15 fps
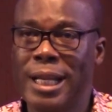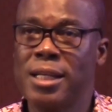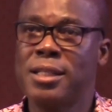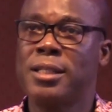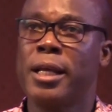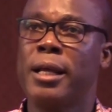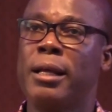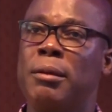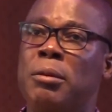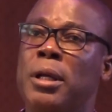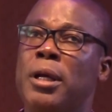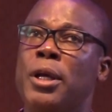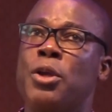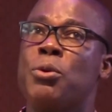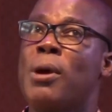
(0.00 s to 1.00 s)
let's say
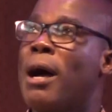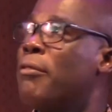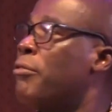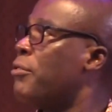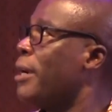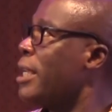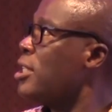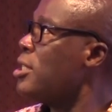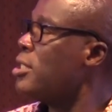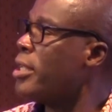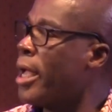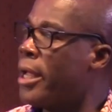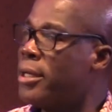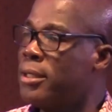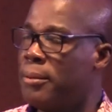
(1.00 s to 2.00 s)
you have
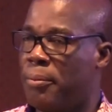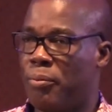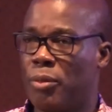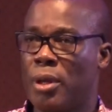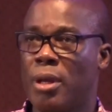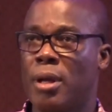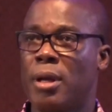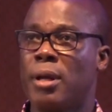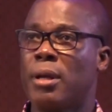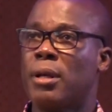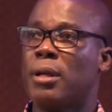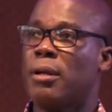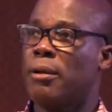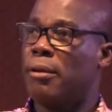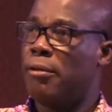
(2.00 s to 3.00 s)
registered
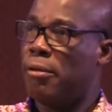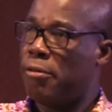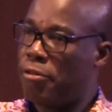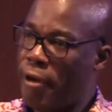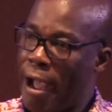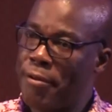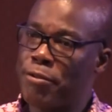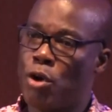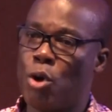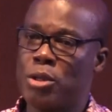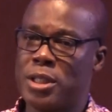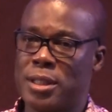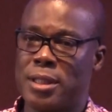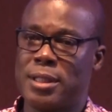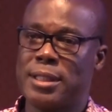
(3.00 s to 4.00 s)
5
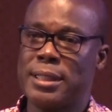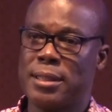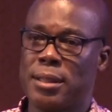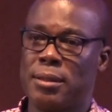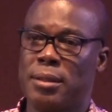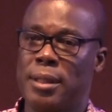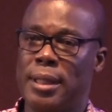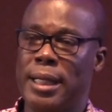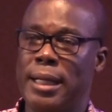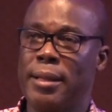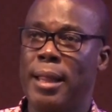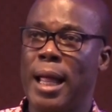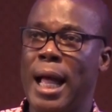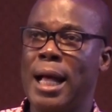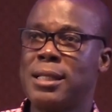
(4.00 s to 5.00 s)
courses
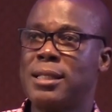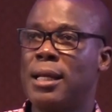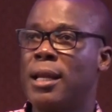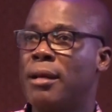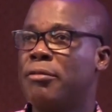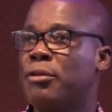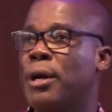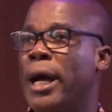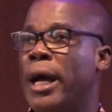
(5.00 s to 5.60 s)
as a level